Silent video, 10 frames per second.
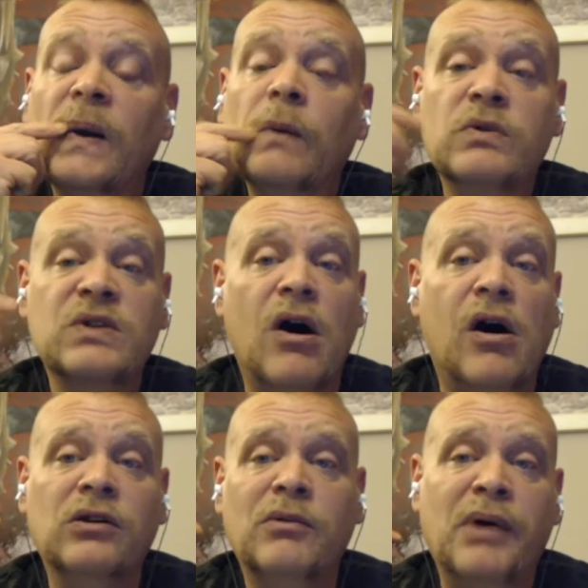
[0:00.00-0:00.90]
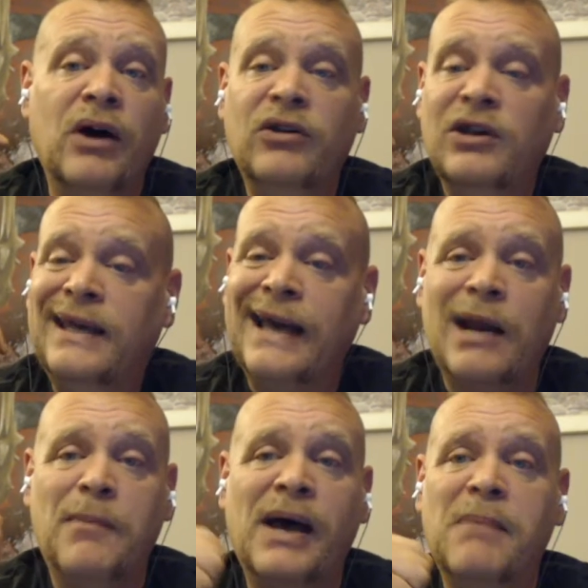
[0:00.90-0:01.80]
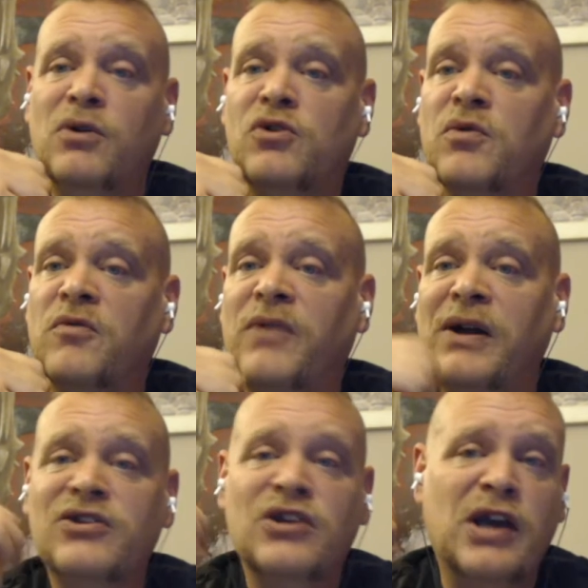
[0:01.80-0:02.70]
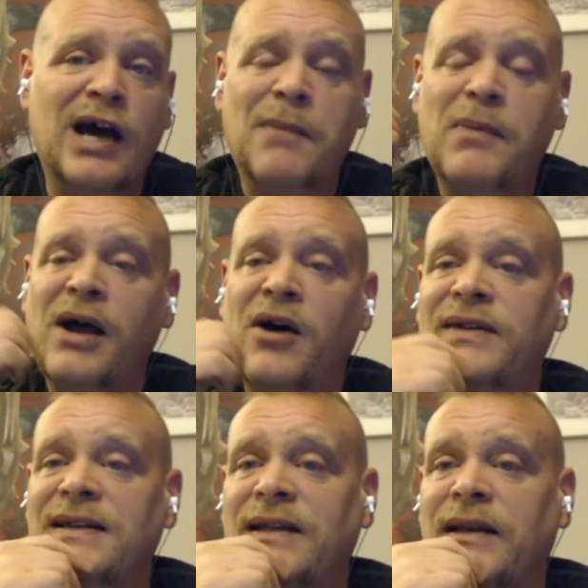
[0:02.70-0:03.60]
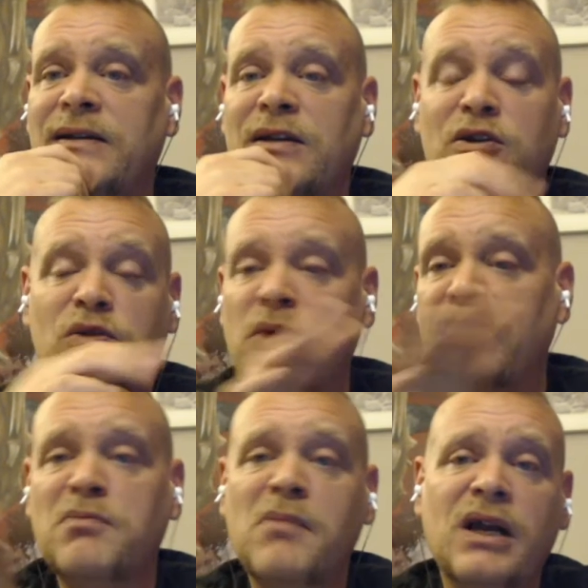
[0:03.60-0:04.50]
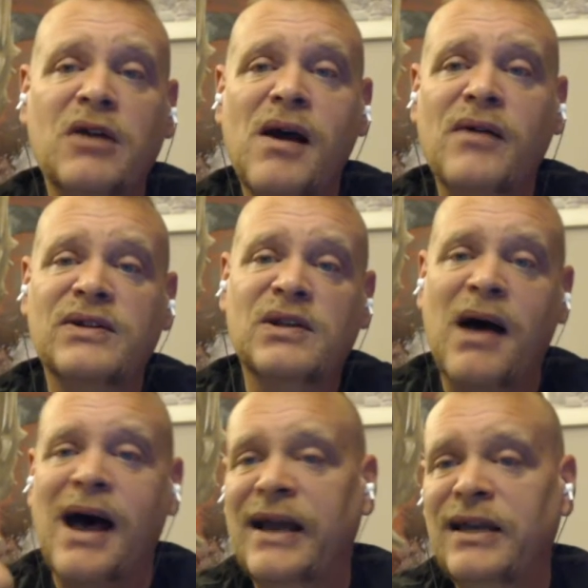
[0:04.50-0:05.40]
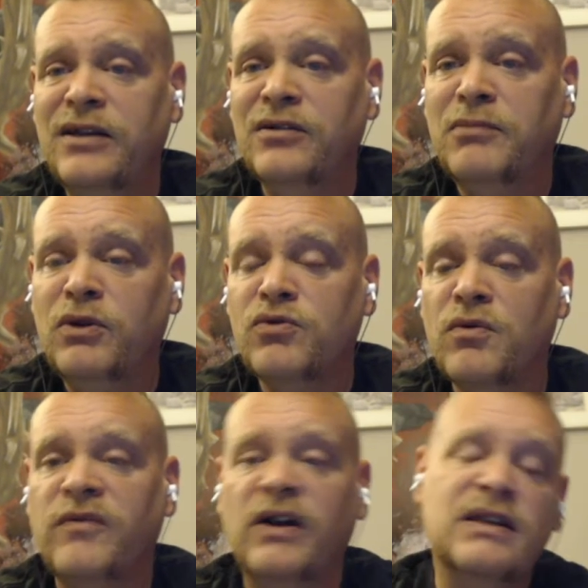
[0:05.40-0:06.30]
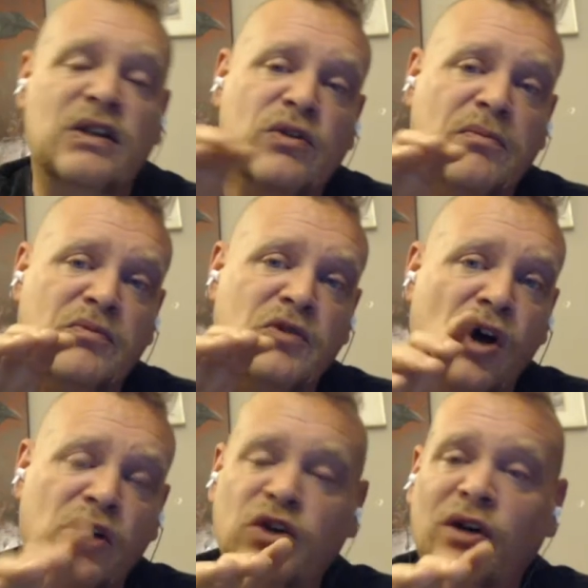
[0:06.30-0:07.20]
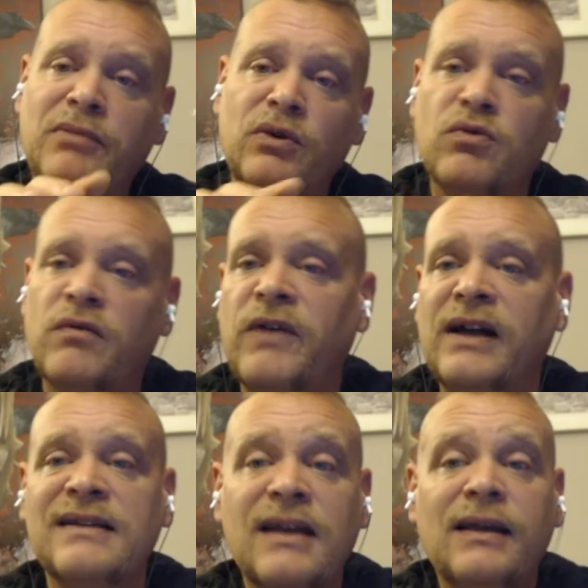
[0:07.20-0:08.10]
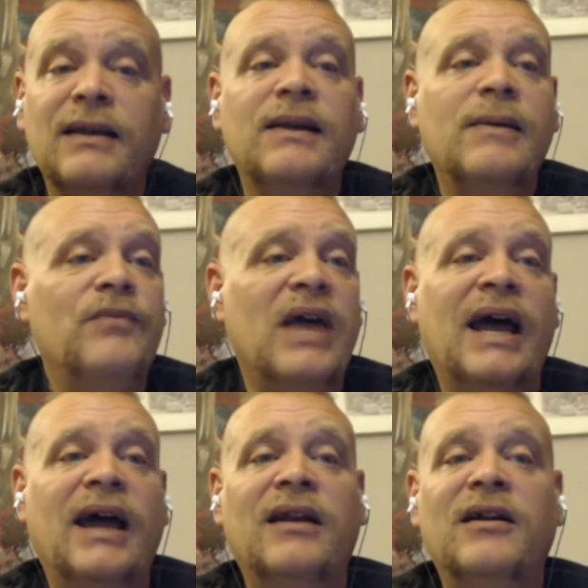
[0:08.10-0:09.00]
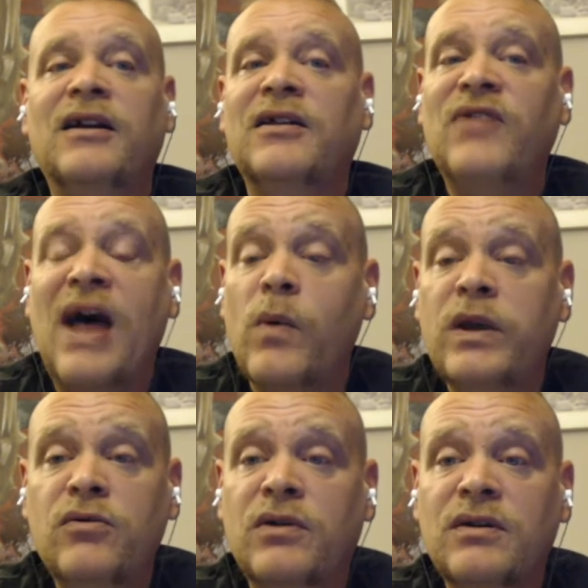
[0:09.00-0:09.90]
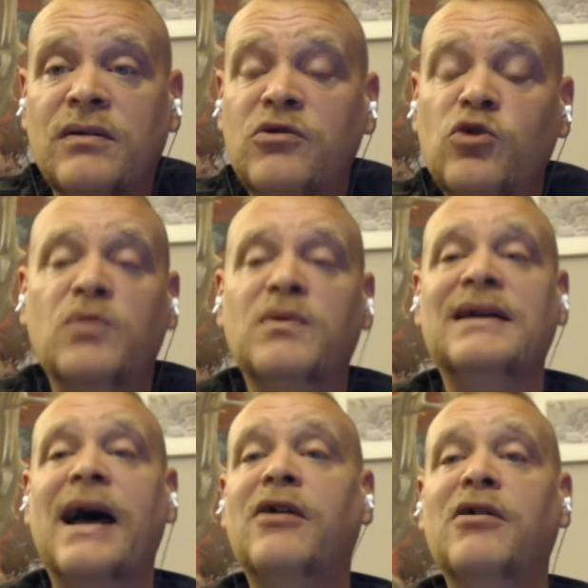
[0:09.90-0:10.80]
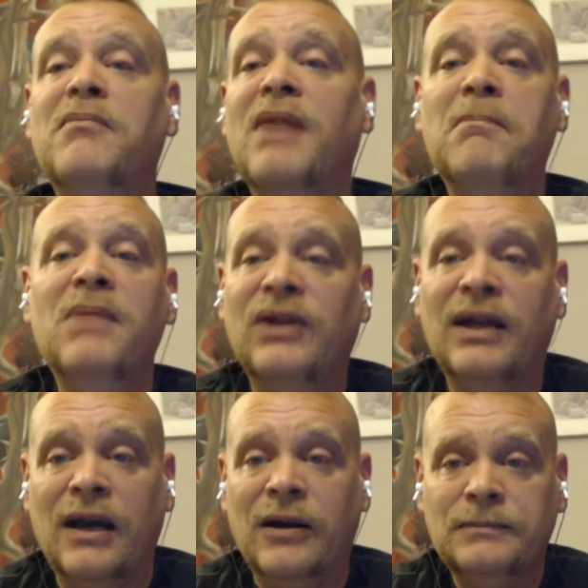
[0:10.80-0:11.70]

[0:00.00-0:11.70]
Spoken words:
was all about, you gotta buy mutual funds, you gotta buy all these things, and you spread your money around to some high yield mutual funds and some long term mutual funds, and that way you can retire a millionaire.